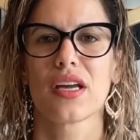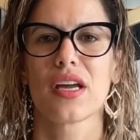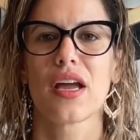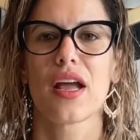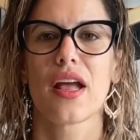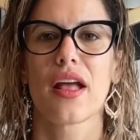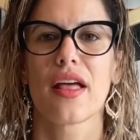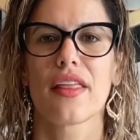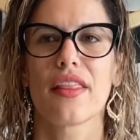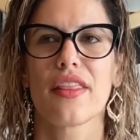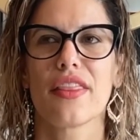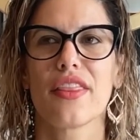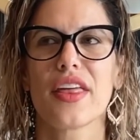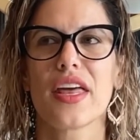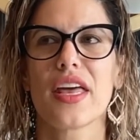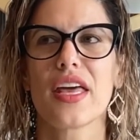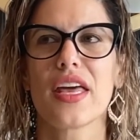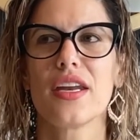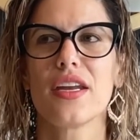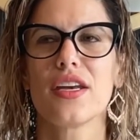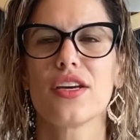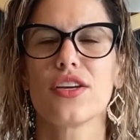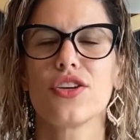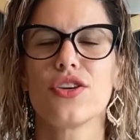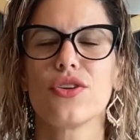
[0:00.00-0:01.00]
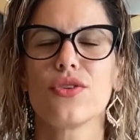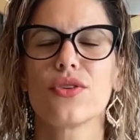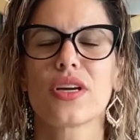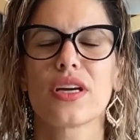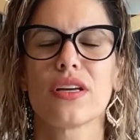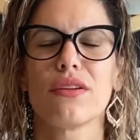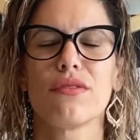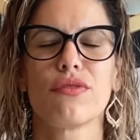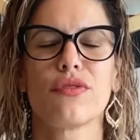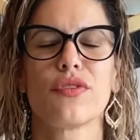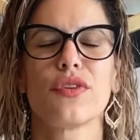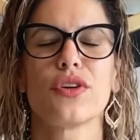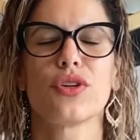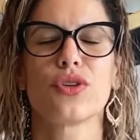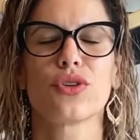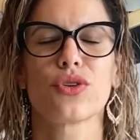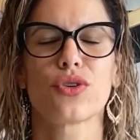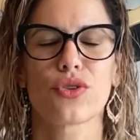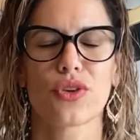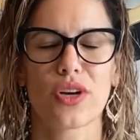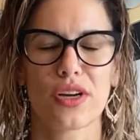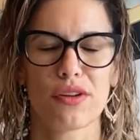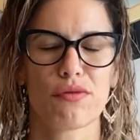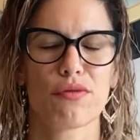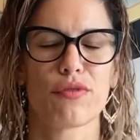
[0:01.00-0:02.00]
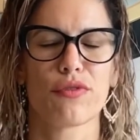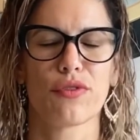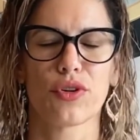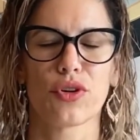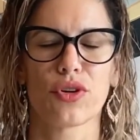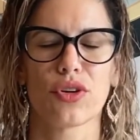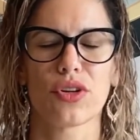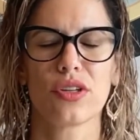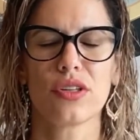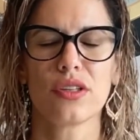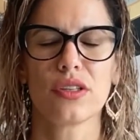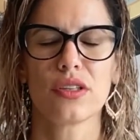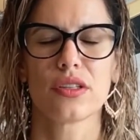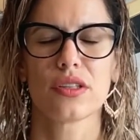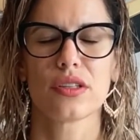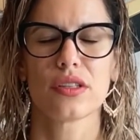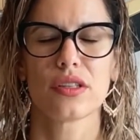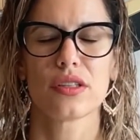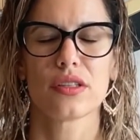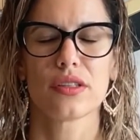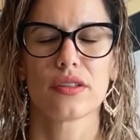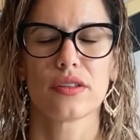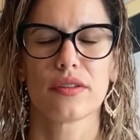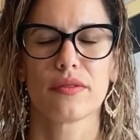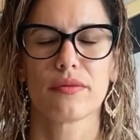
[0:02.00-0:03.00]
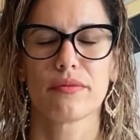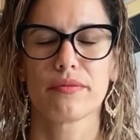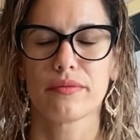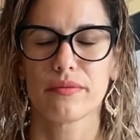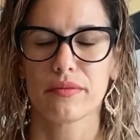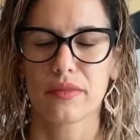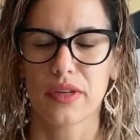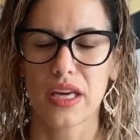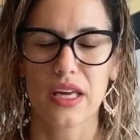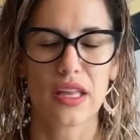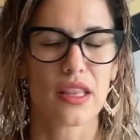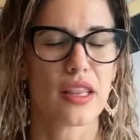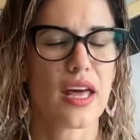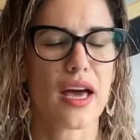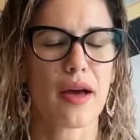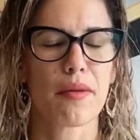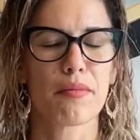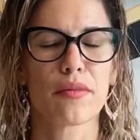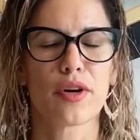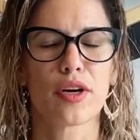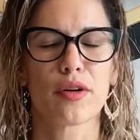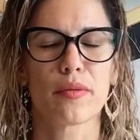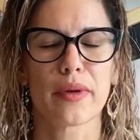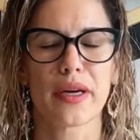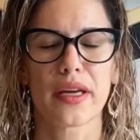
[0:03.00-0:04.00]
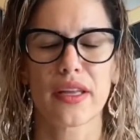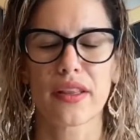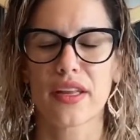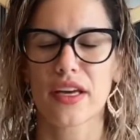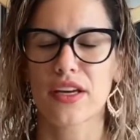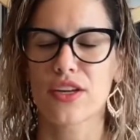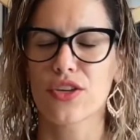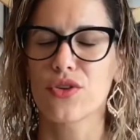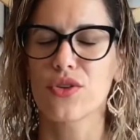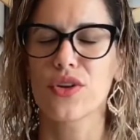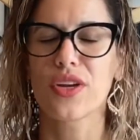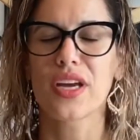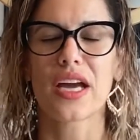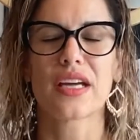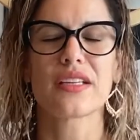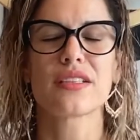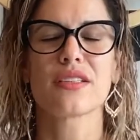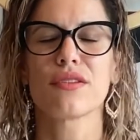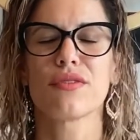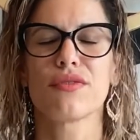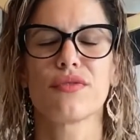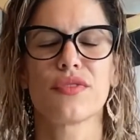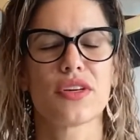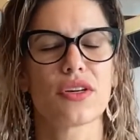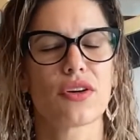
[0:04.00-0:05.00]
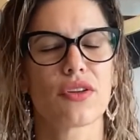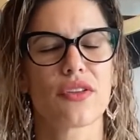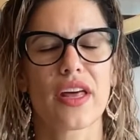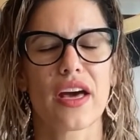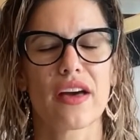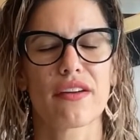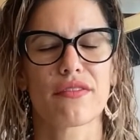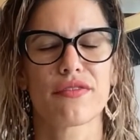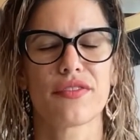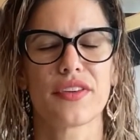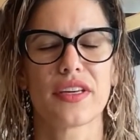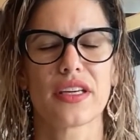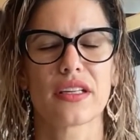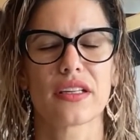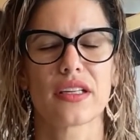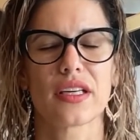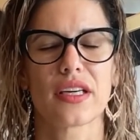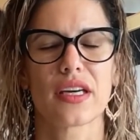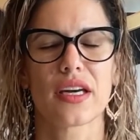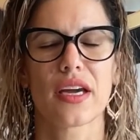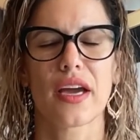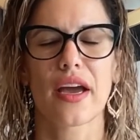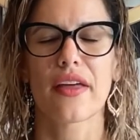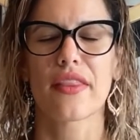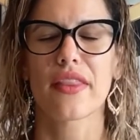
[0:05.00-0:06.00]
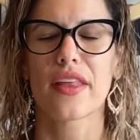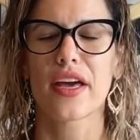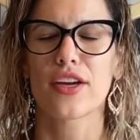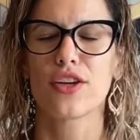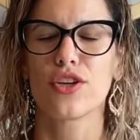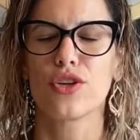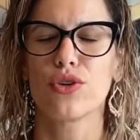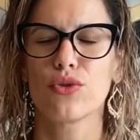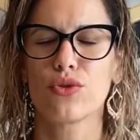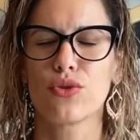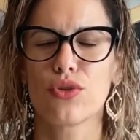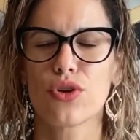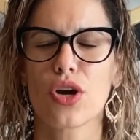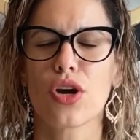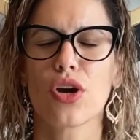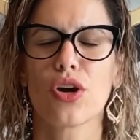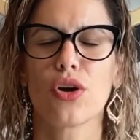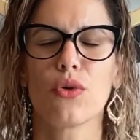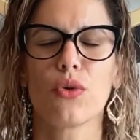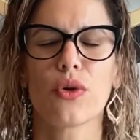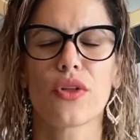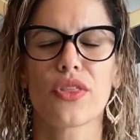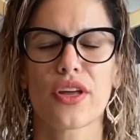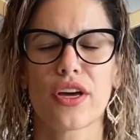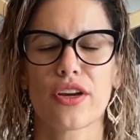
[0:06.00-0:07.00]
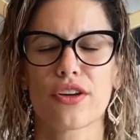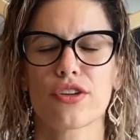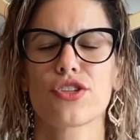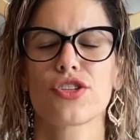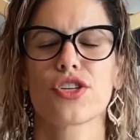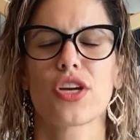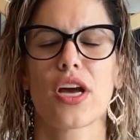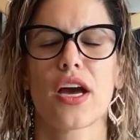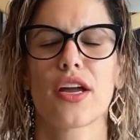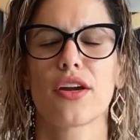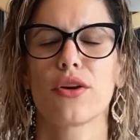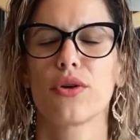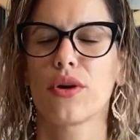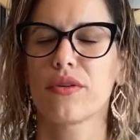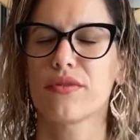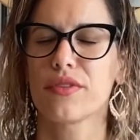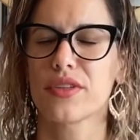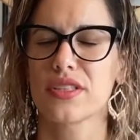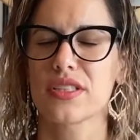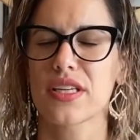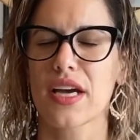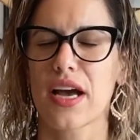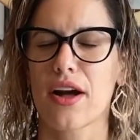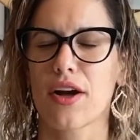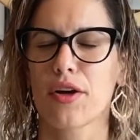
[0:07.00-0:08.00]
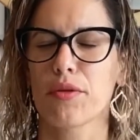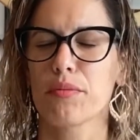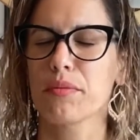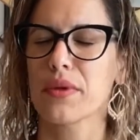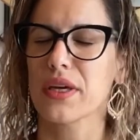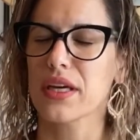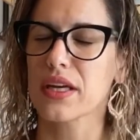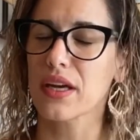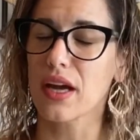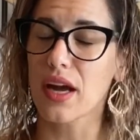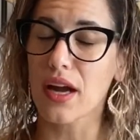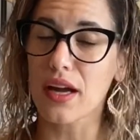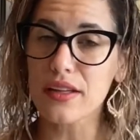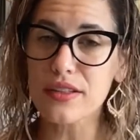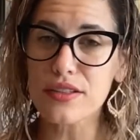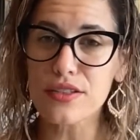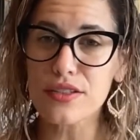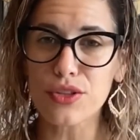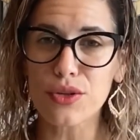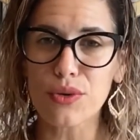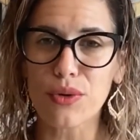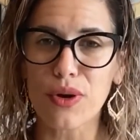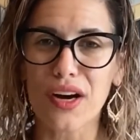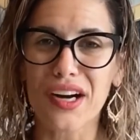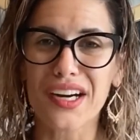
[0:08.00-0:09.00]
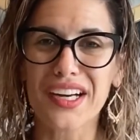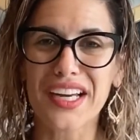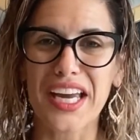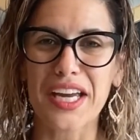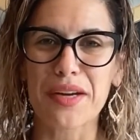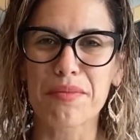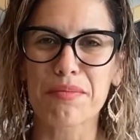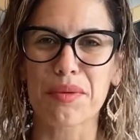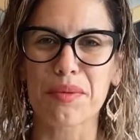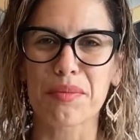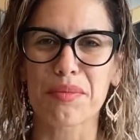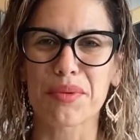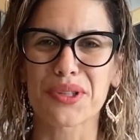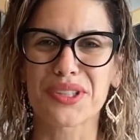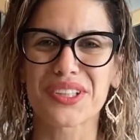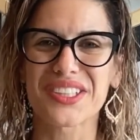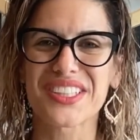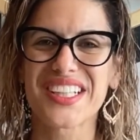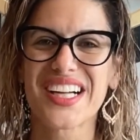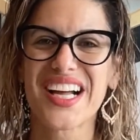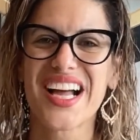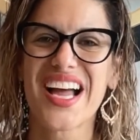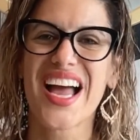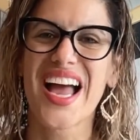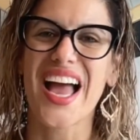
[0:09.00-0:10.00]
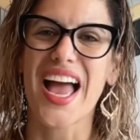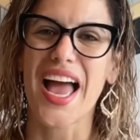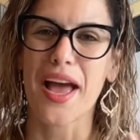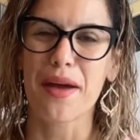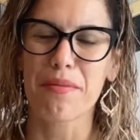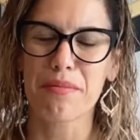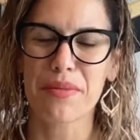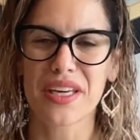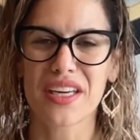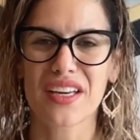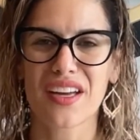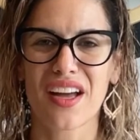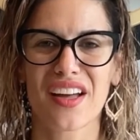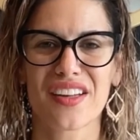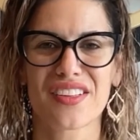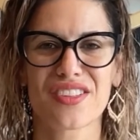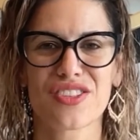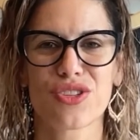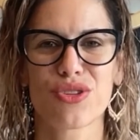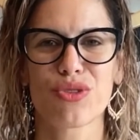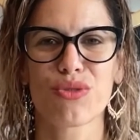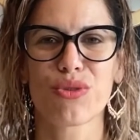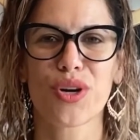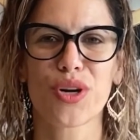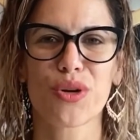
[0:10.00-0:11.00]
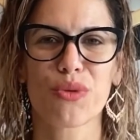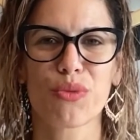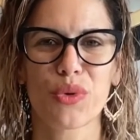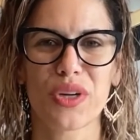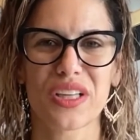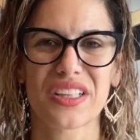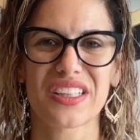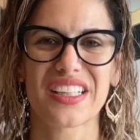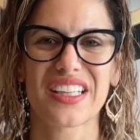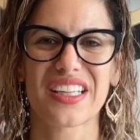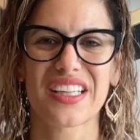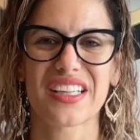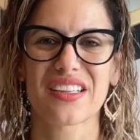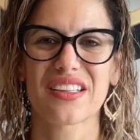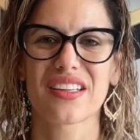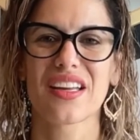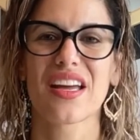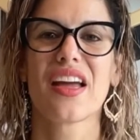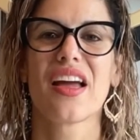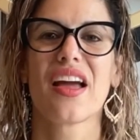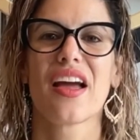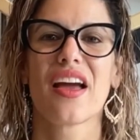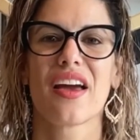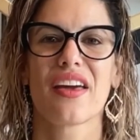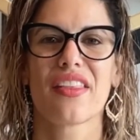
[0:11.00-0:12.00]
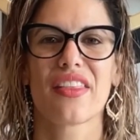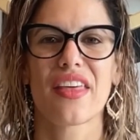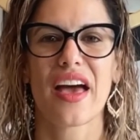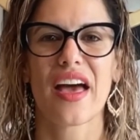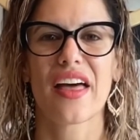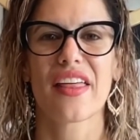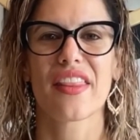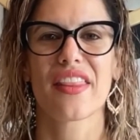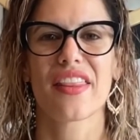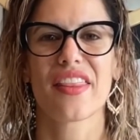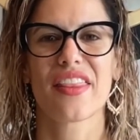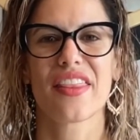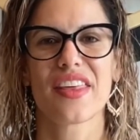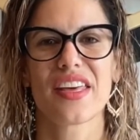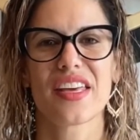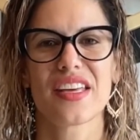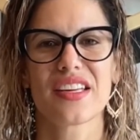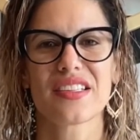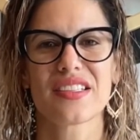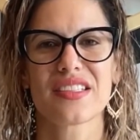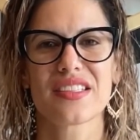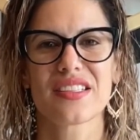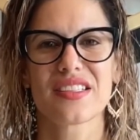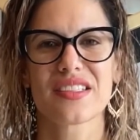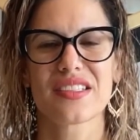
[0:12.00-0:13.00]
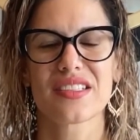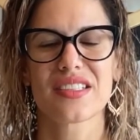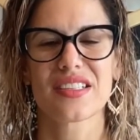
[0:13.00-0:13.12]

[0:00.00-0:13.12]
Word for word: then you can feel grateful in that moment that you get to feel that feeling and that you know without a shadow of a doubt because you are capable and because you are willing that this